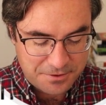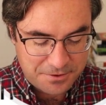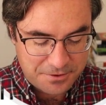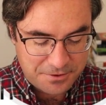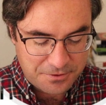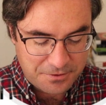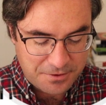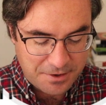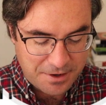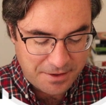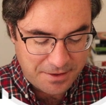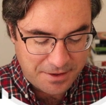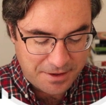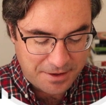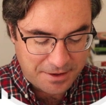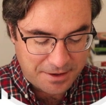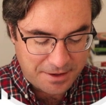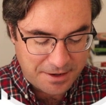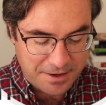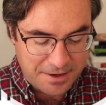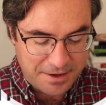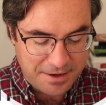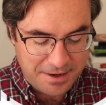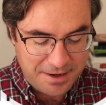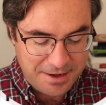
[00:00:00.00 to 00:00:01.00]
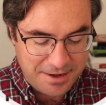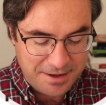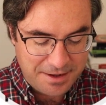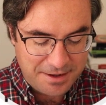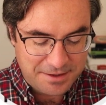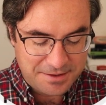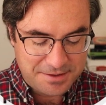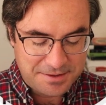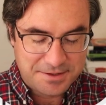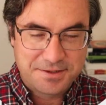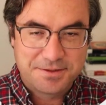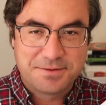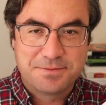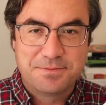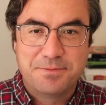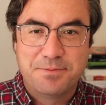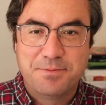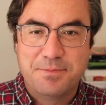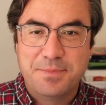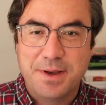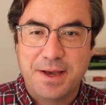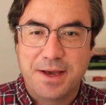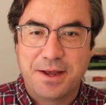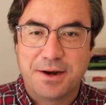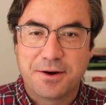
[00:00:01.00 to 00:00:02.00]
try that again. That's
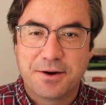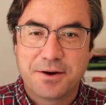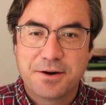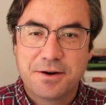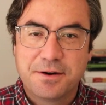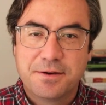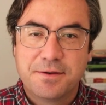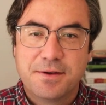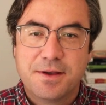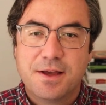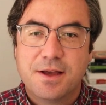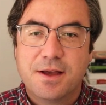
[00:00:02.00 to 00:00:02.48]
better.